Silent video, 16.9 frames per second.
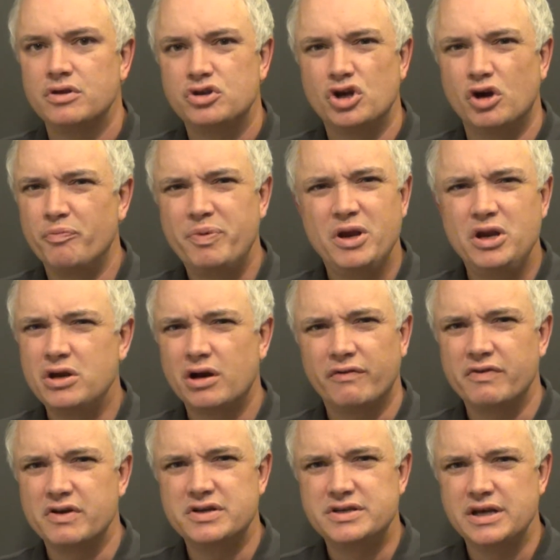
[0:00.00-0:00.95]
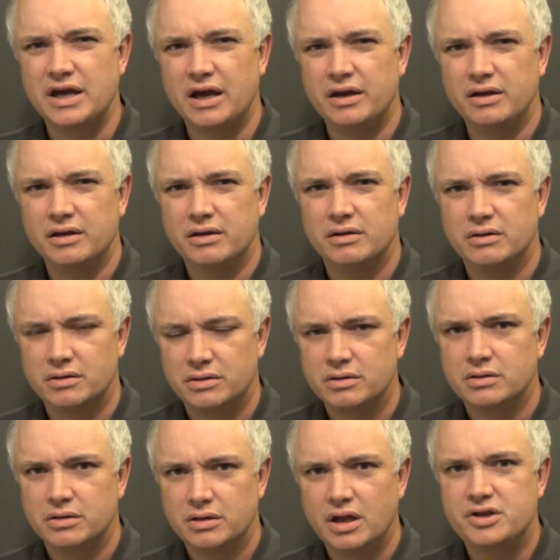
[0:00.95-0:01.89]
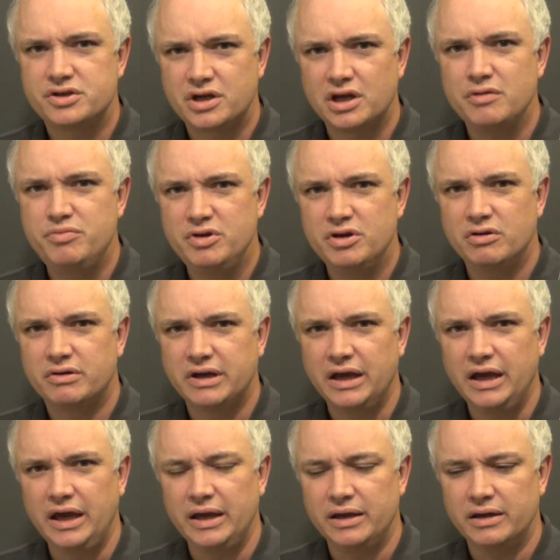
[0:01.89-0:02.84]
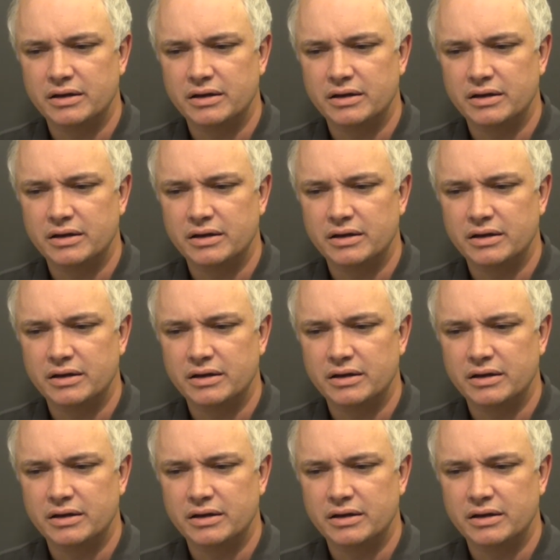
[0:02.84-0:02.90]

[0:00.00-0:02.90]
"Don't be nervous, Dad. It's going to be okay."